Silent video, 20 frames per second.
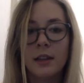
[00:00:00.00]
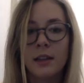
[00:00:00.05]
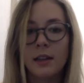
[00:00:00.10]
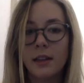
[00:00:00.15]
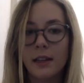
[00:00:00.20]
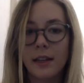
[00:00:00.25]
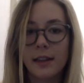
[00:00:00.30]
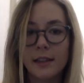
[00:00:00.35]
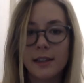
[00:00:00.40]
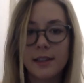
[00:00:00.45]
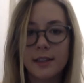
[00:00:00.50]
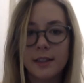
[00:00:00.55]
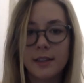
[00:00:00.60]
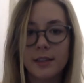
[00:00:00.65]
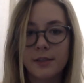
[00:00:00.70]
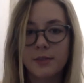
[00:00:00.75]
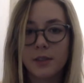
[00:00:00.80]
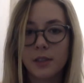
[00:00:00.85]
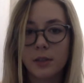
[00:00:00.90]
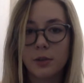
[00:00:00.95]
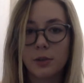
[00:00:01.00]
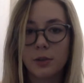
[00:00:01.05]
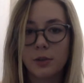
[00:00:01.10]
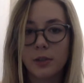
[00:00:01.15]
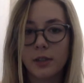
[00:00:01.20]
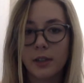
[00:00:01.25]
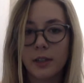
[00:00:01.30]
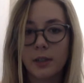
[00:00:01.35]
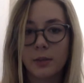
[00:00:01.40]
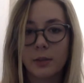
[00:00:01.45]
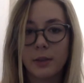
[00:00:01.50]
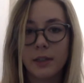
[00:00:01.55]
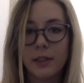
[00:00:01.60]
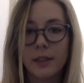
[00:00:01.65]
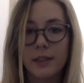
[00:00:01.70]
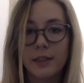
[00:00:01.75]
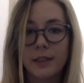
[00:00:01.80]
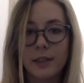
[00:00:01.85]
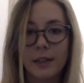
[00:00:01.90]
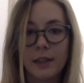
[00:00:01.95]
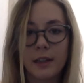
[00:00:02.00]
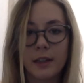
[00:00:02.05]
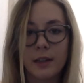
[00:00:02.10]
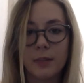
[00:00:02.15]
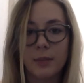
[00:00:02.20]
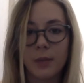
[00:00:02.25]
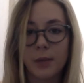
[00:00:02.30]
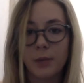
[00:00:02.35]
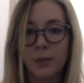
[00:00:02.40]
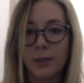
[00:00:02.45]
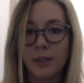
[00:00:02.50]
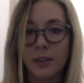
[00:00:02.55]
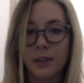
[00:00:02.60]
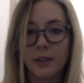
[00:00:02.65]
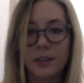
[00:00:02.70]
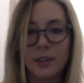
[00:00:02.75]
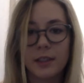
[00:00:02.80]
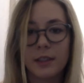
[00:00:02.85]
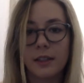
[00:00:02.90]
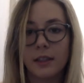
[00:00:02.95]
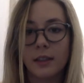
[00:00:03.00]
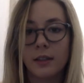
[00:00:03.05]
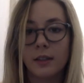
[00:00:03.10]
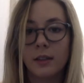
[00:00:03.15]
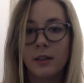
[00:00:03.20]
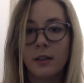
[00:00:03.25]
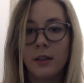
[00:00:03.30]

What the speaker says: analysis of social inequities, and public health data